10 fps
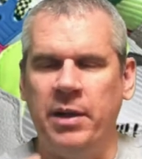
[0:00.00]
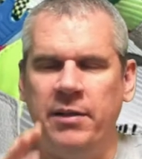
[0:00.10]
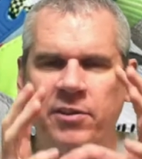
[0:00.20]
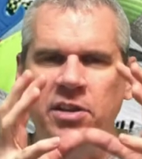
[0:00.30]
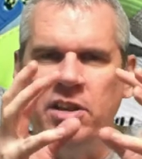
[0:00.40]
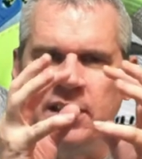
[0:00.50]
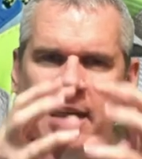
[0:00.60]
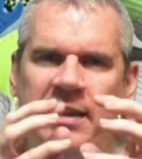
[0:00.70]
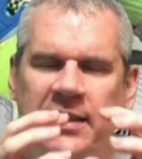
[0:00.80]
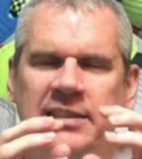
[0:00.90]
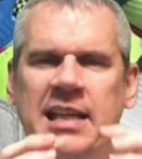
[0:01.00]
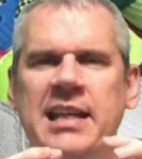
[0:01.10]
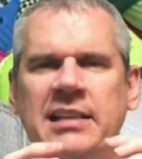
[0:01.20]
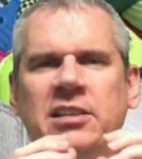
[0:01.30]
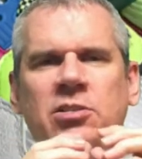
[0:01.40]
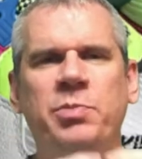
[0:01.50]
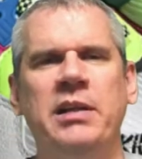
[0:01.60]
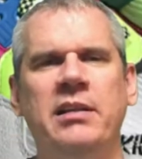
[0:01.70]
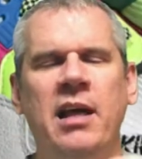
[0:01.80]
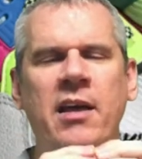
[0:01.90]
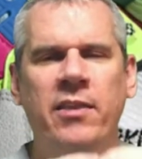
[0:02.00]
But if you take that ZX as being